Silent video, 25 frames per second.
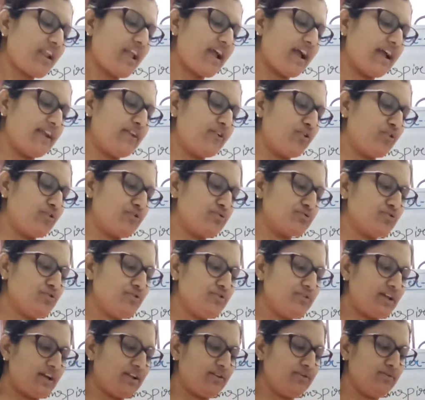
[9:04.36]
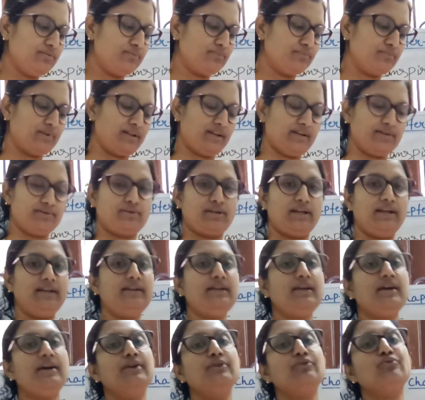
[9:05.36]
and also the cell
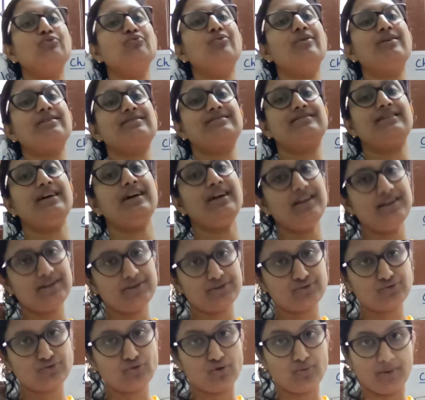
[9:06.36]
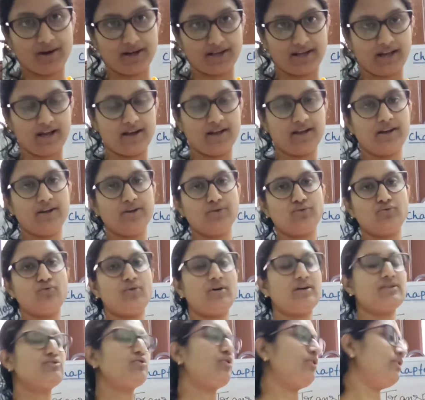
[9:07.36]
towards the stomata.
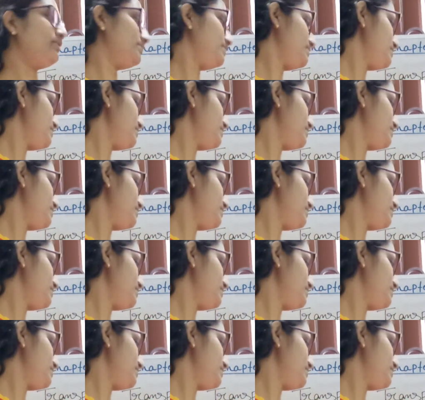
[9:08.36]
Towards all